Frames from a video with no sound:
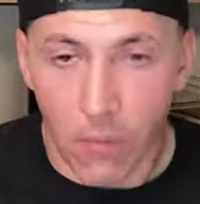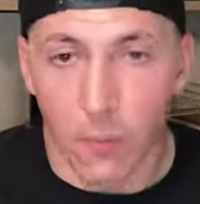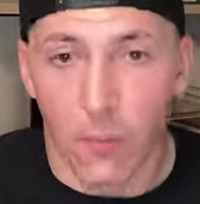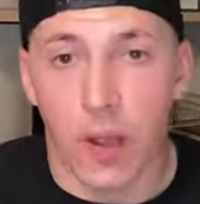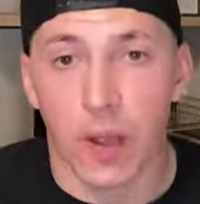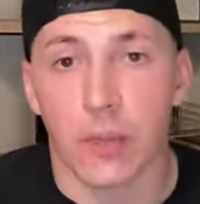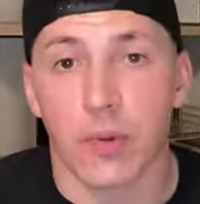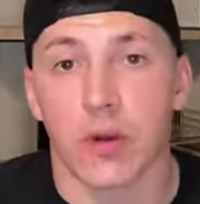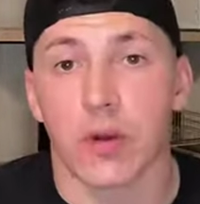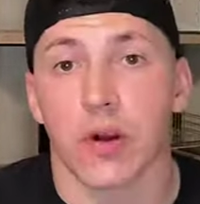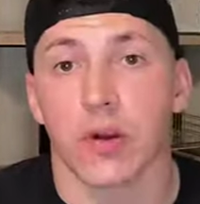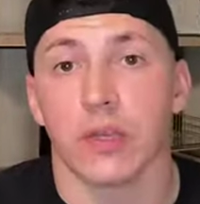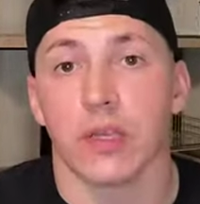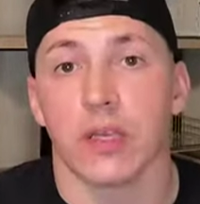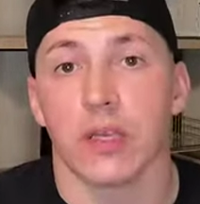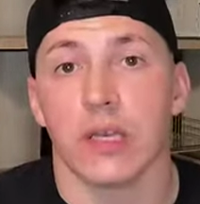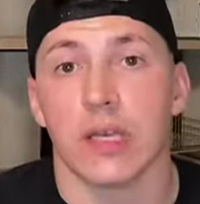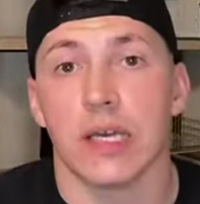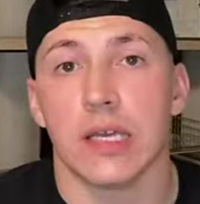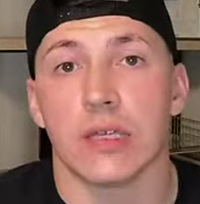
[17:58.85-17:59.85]
Mike
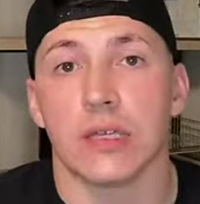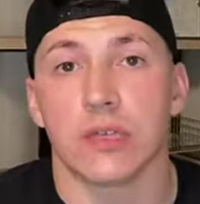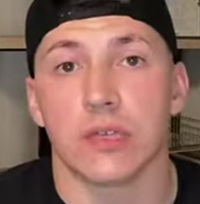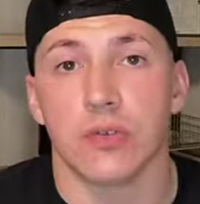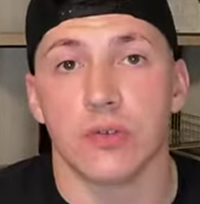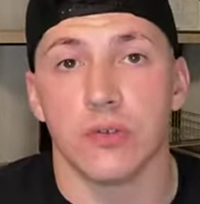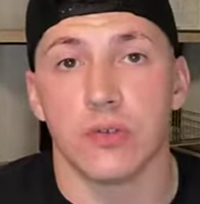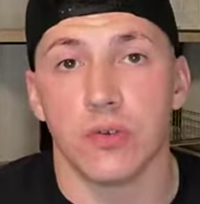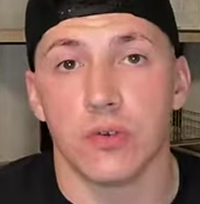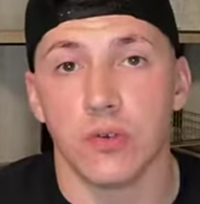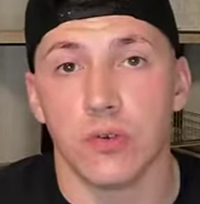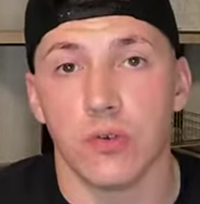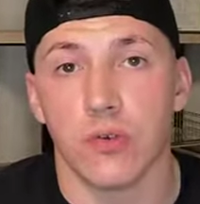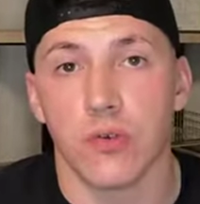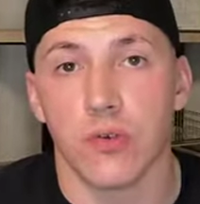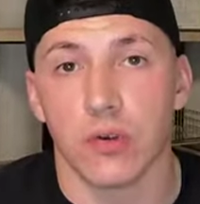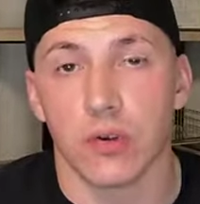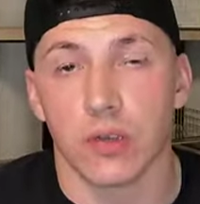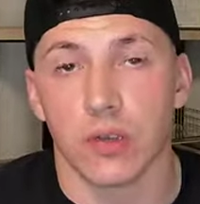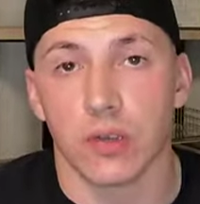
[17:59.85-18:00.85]
McCarthy needs to
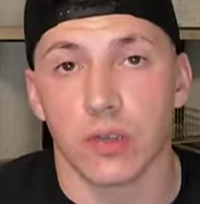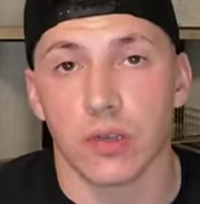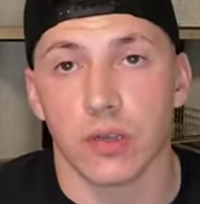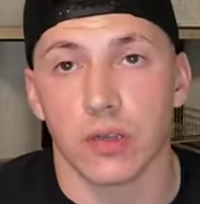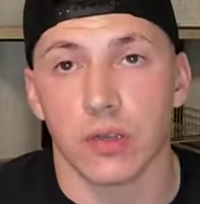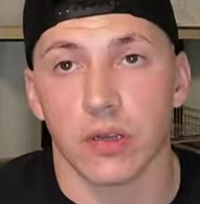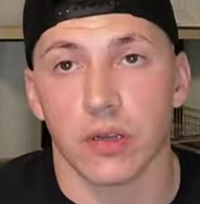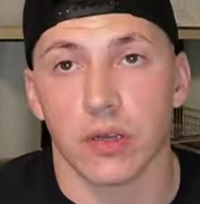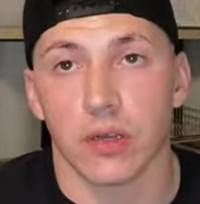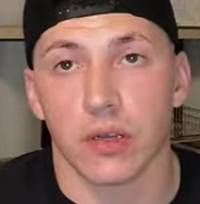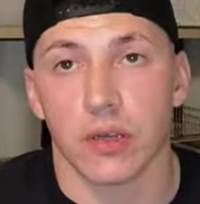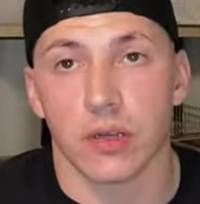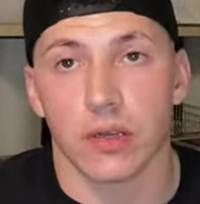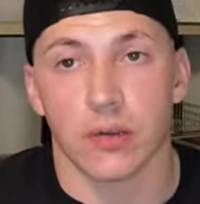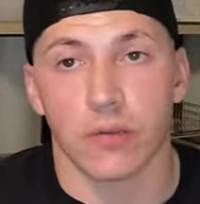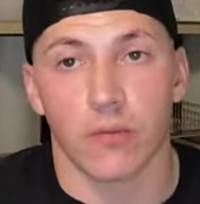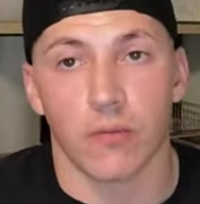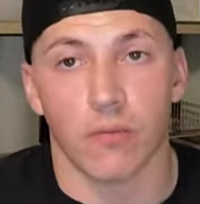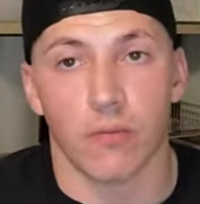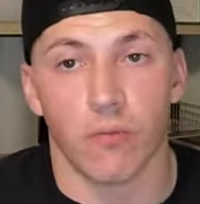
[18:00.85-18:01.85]
do uh,
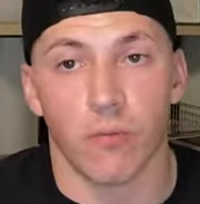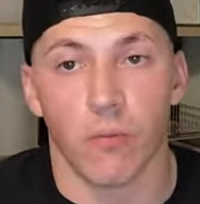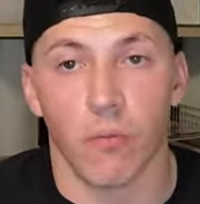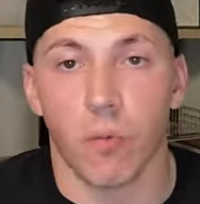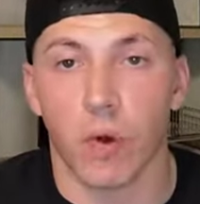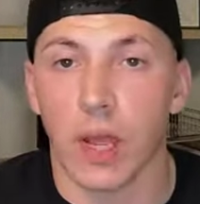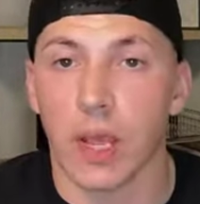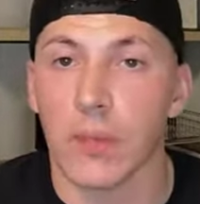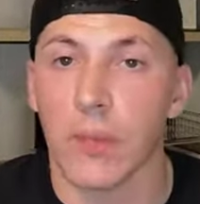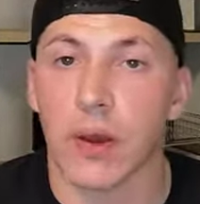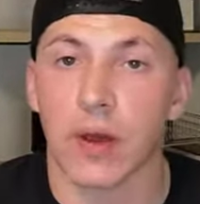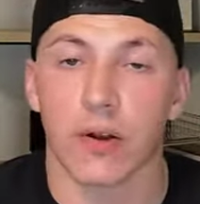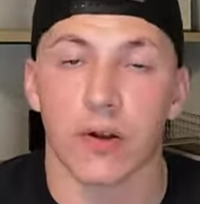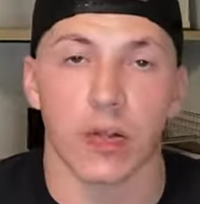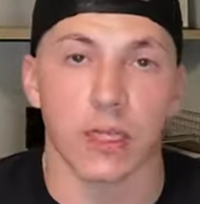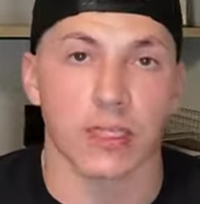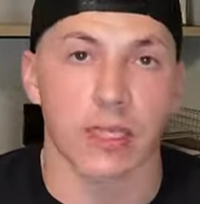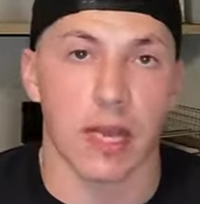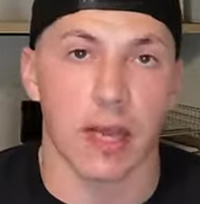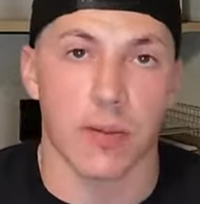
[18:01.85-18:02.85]
way
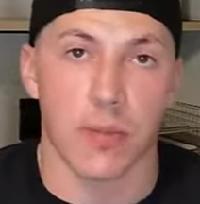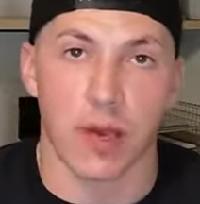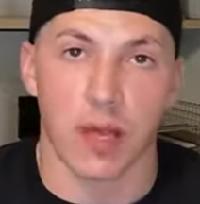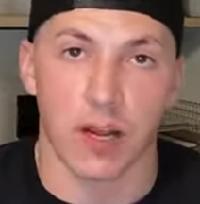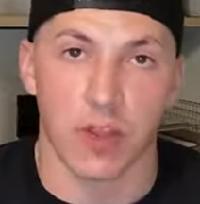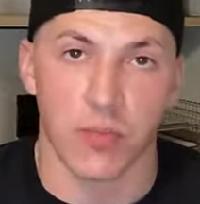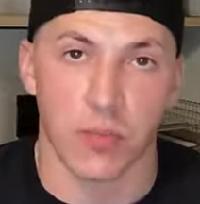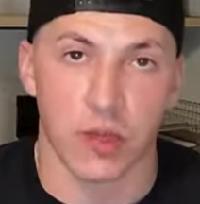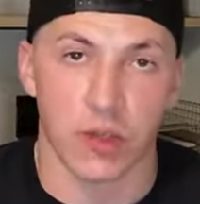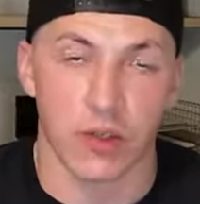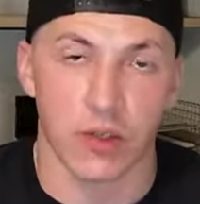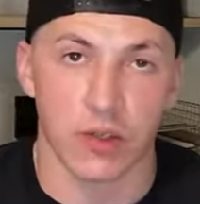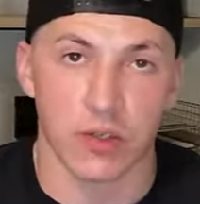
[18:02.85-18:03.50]
better at time management.